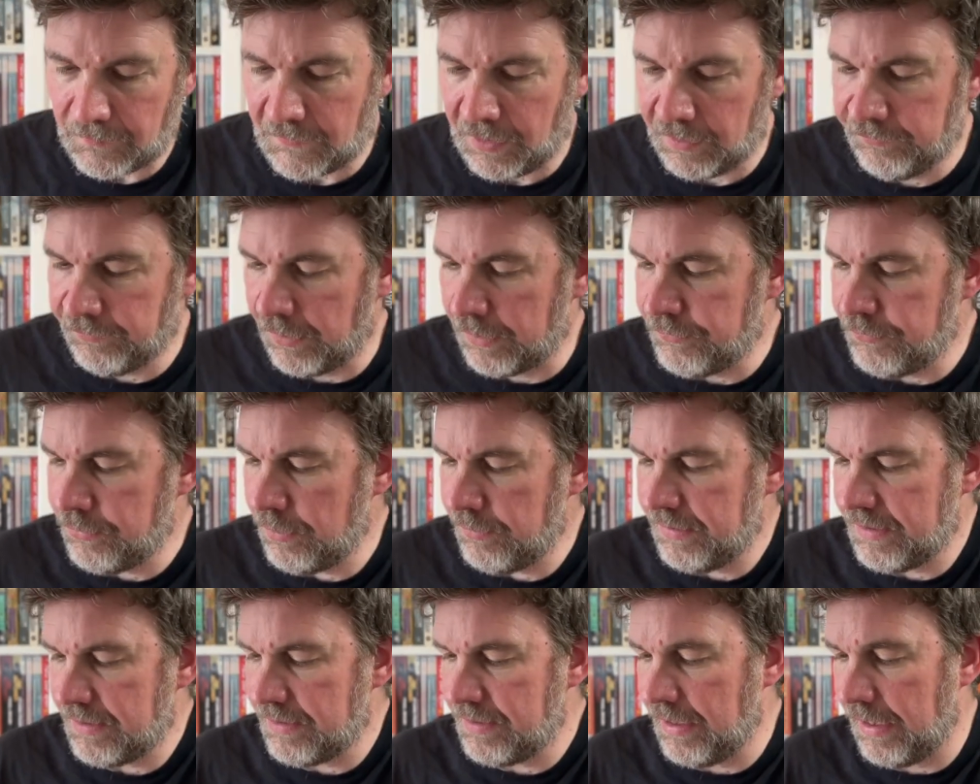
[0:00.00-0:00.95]
so two
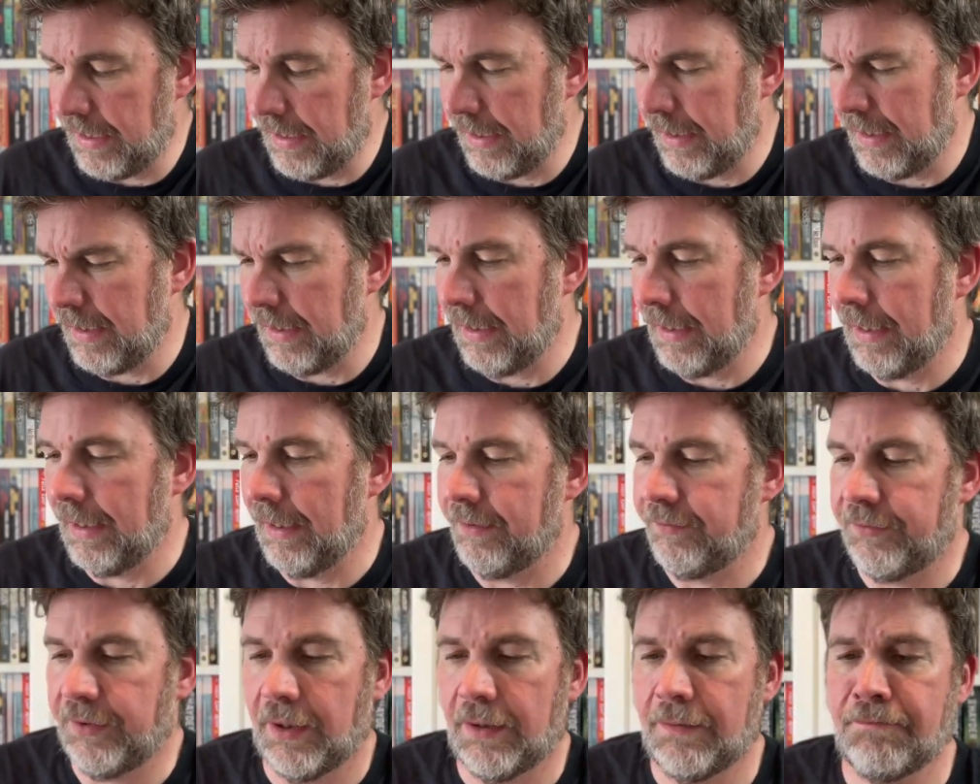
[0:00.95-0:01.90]
things here. Uh,
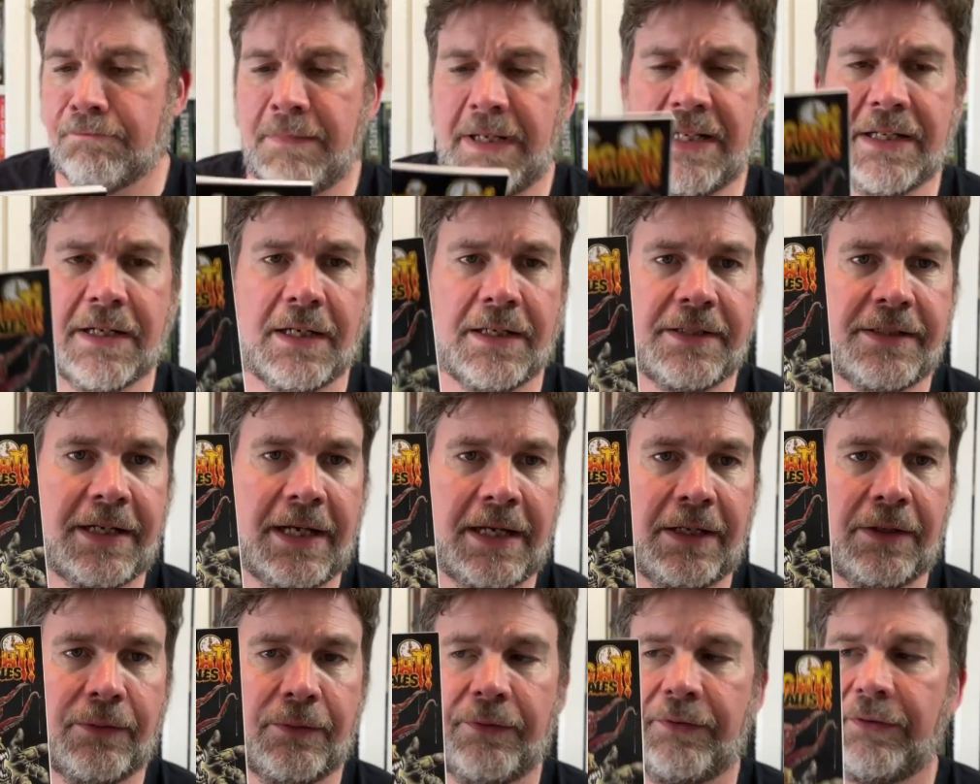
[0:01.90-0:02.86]
so Midnight
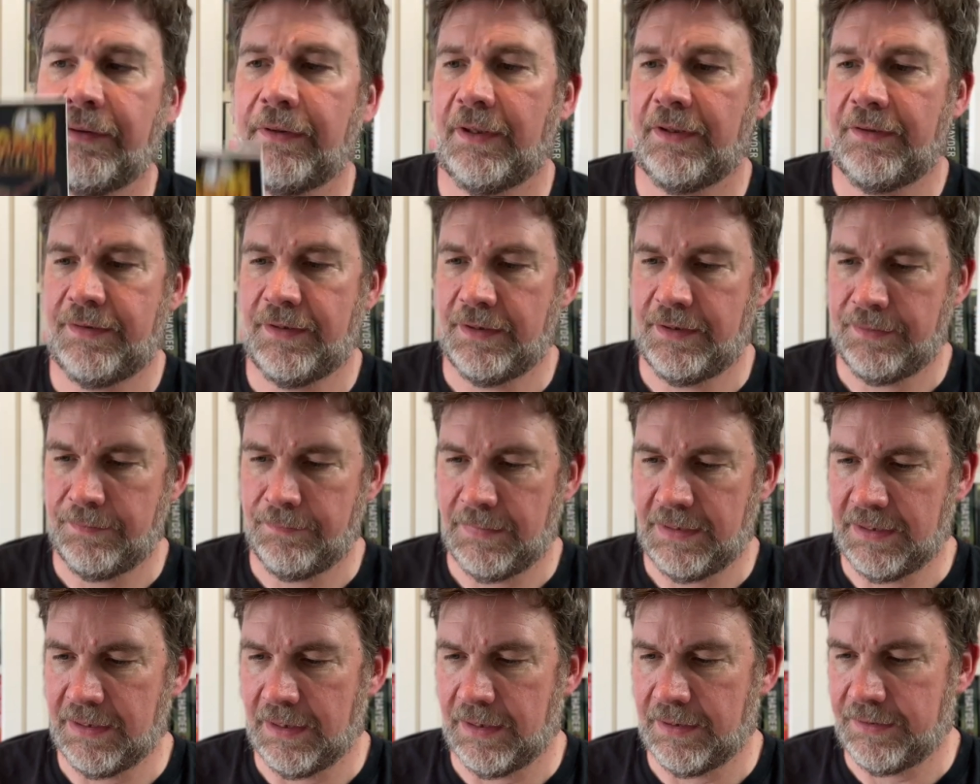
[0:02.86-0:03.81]
Tales. This is
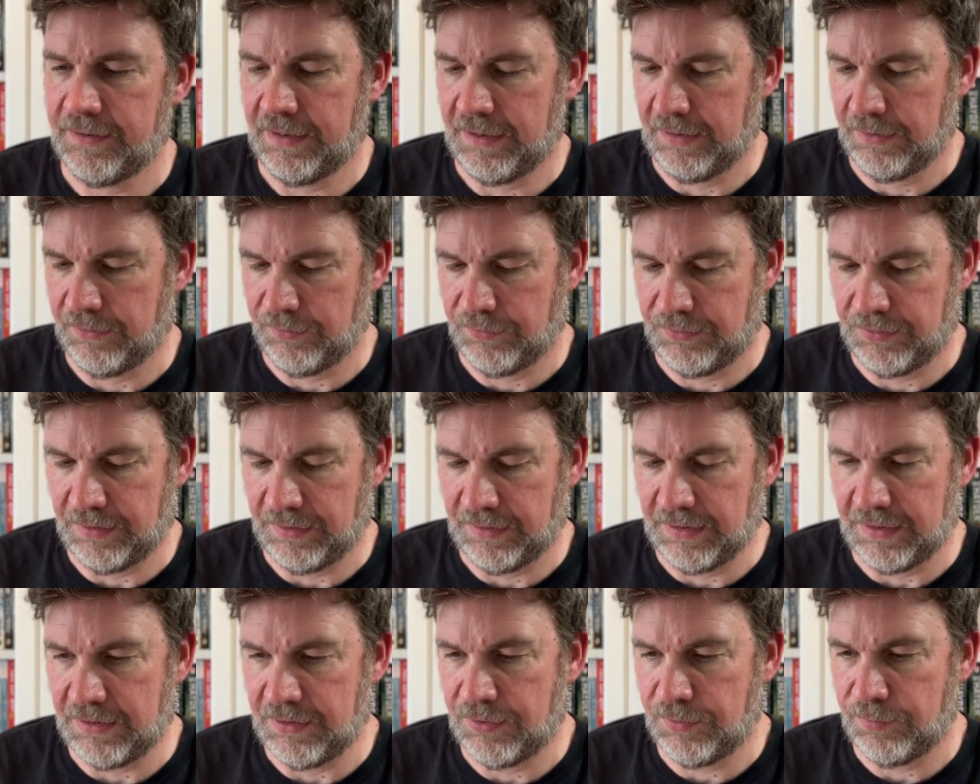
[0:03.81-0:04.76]
Midnight Tales,
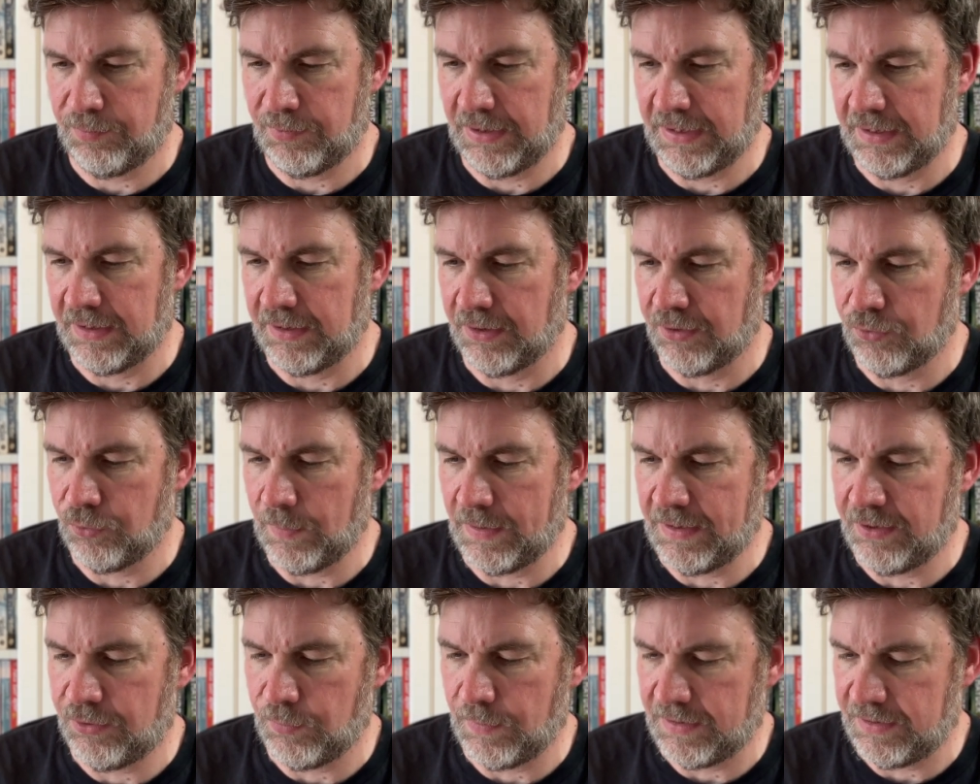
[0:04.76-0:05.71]
the Spring
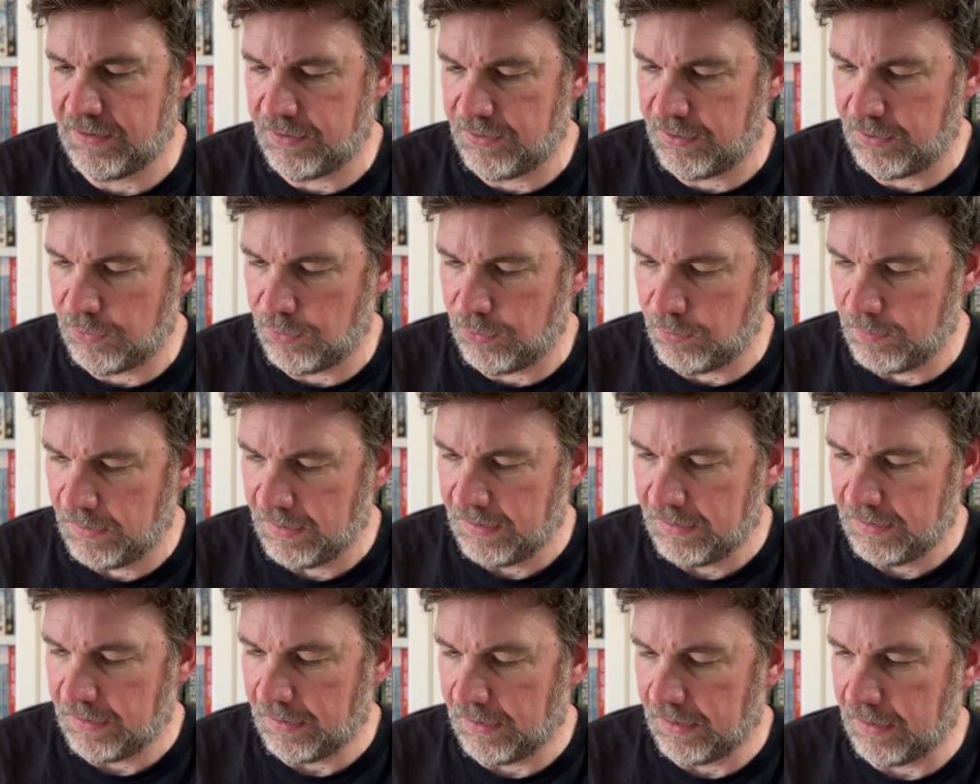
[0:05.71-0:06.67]
2022
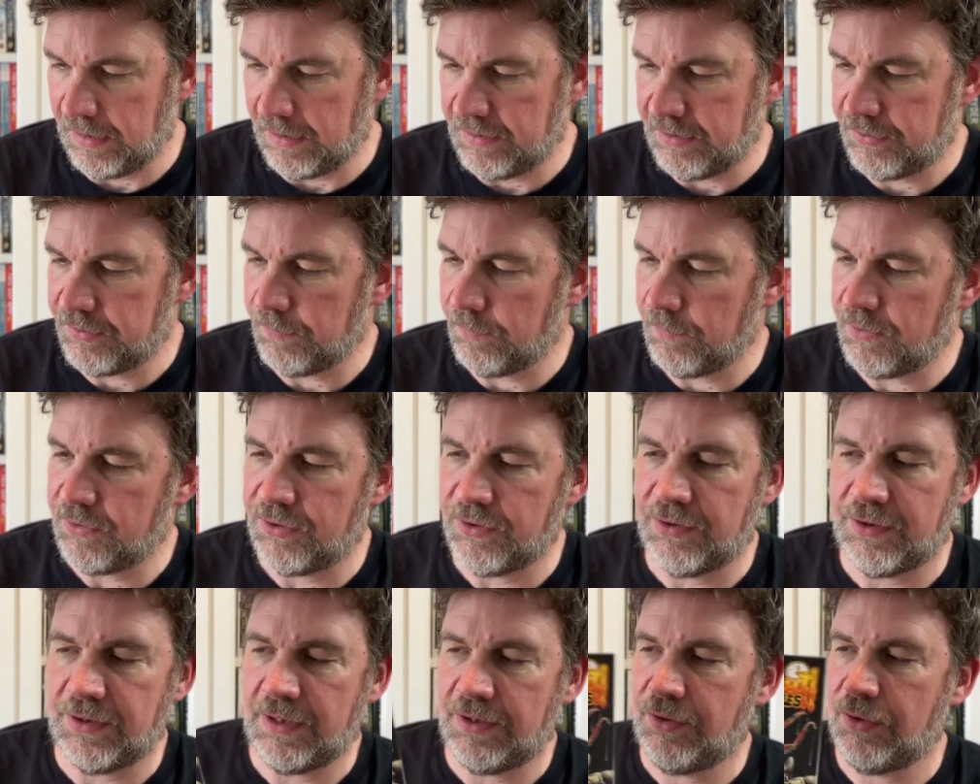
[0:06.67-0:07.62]
uh, edition, which
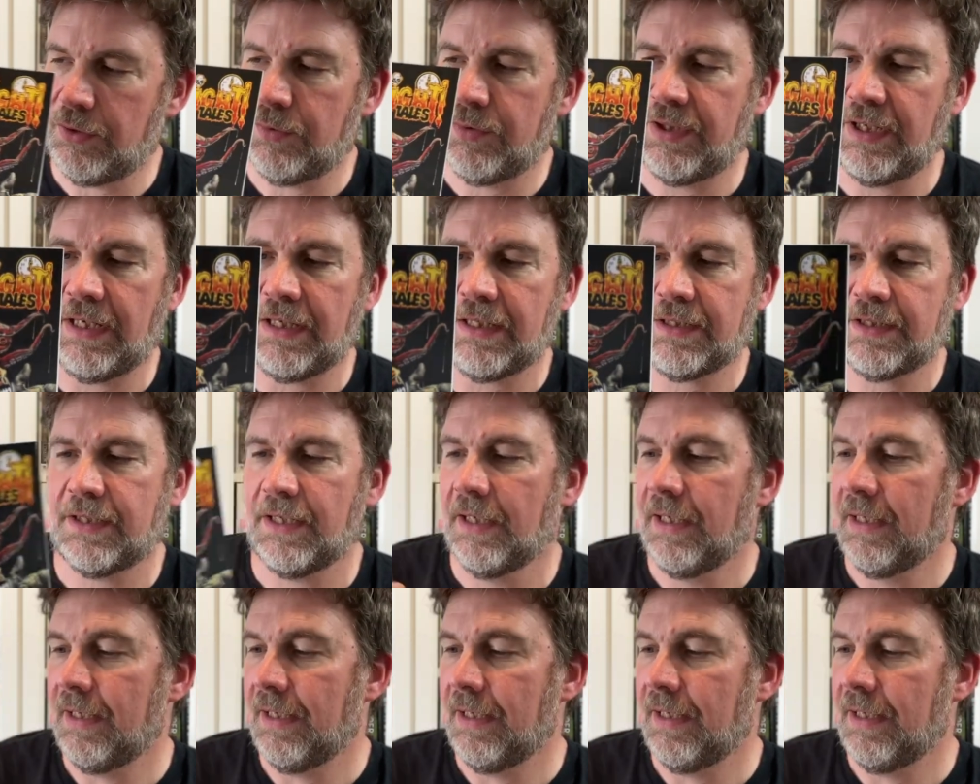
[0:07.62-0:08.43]
is issue six.